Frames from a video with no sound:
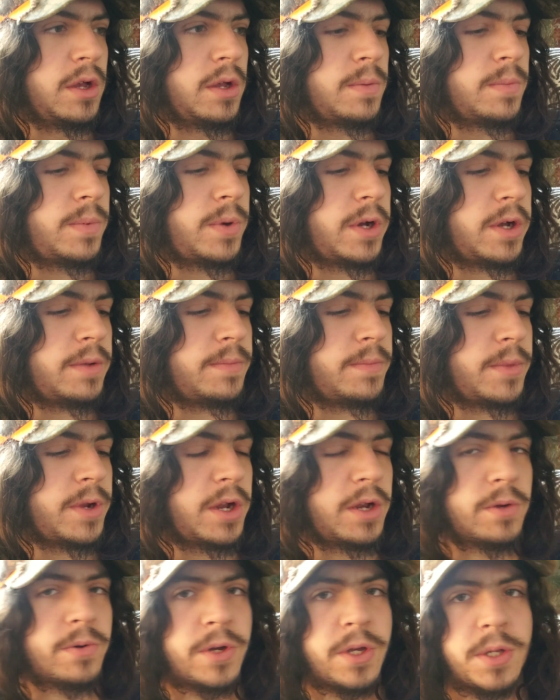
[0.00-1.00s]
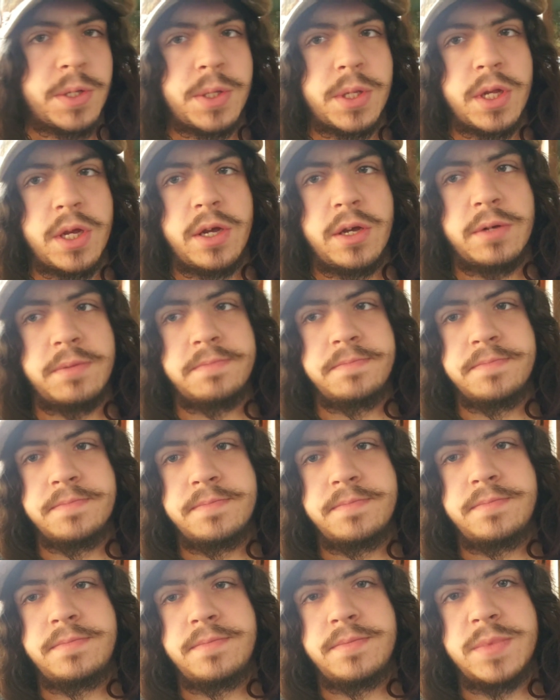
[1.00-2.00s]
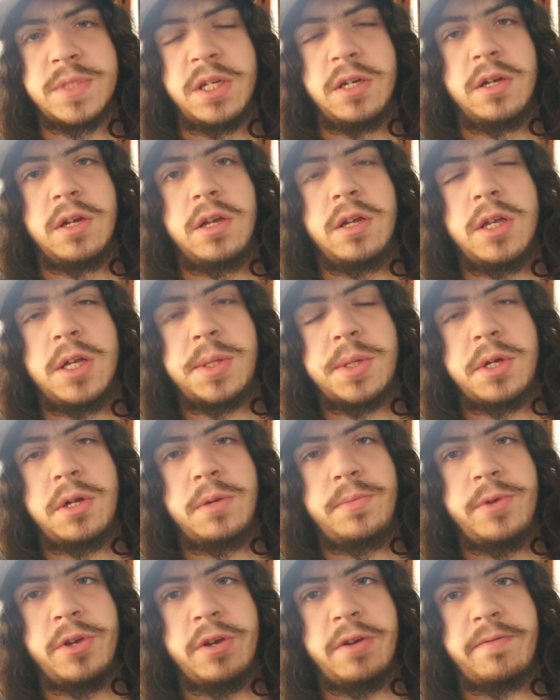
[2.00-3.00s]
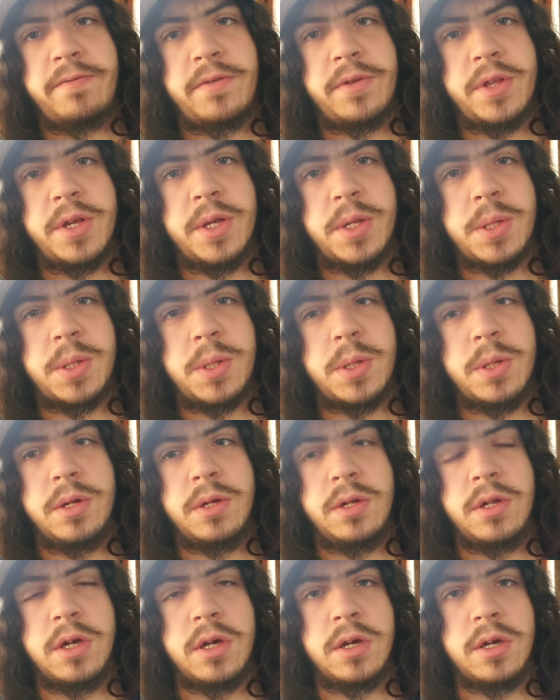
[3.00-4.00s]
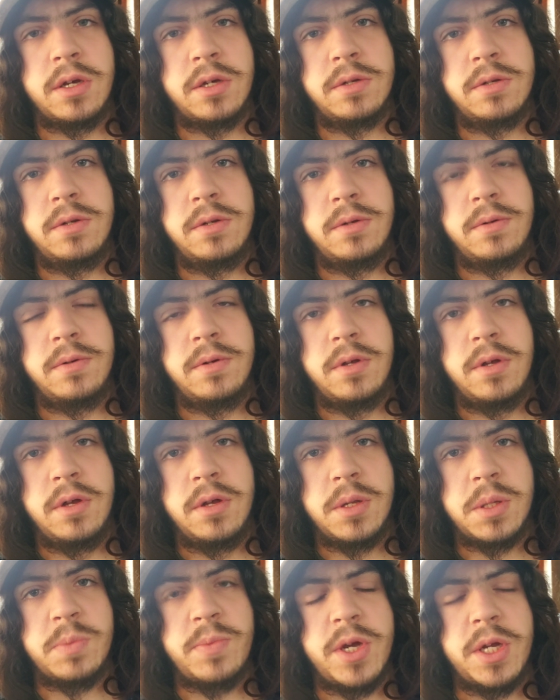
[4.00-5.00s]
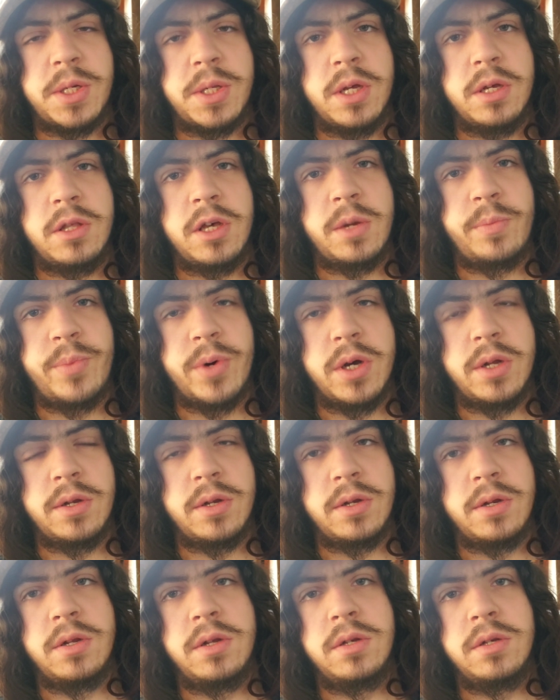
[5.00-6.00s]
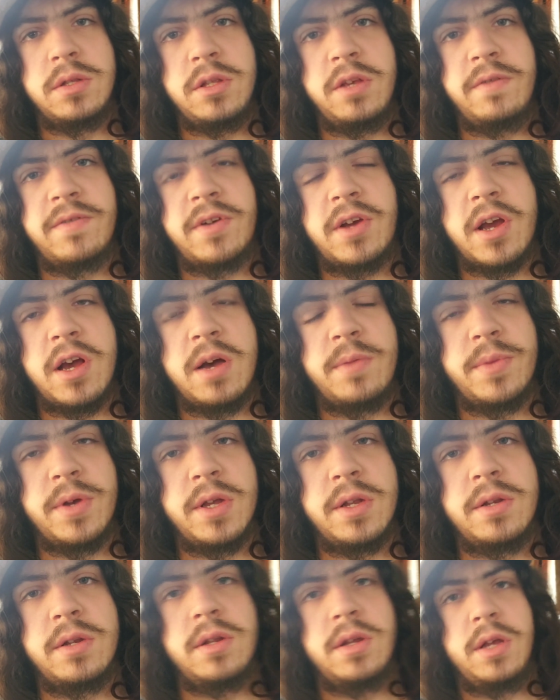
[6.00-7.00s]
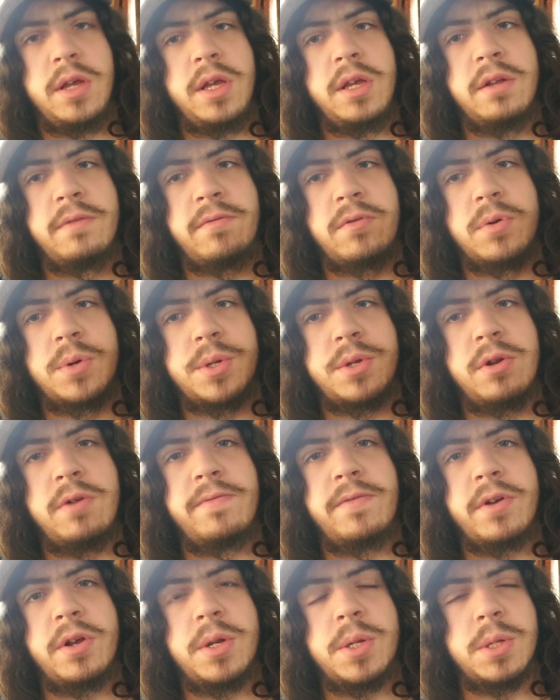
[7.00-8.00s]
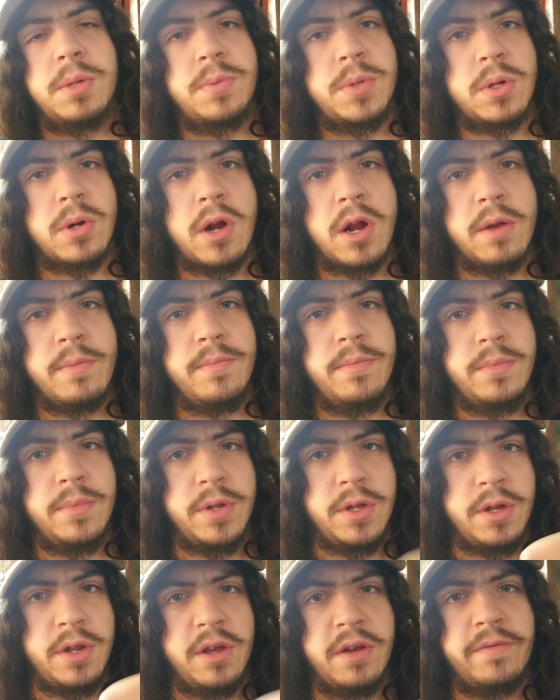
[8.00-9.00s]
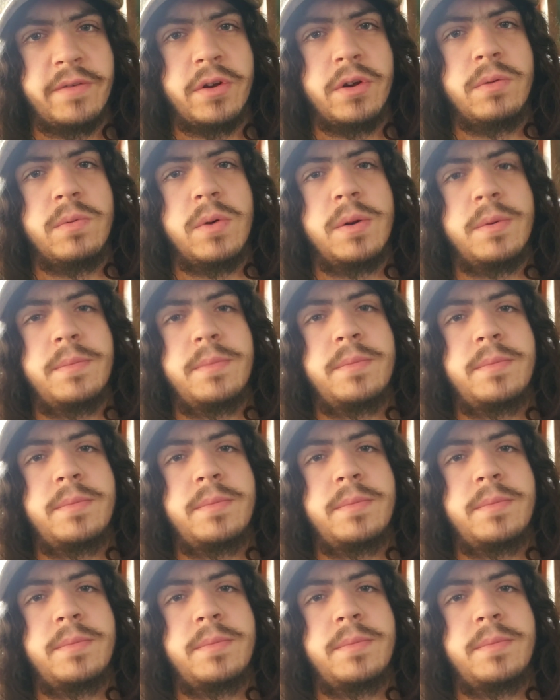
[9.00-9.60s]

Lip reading: But anyways, that's gonna be it for this. Smash that like button, leave a comment, and of course don't forget to subscribe, and have a good one.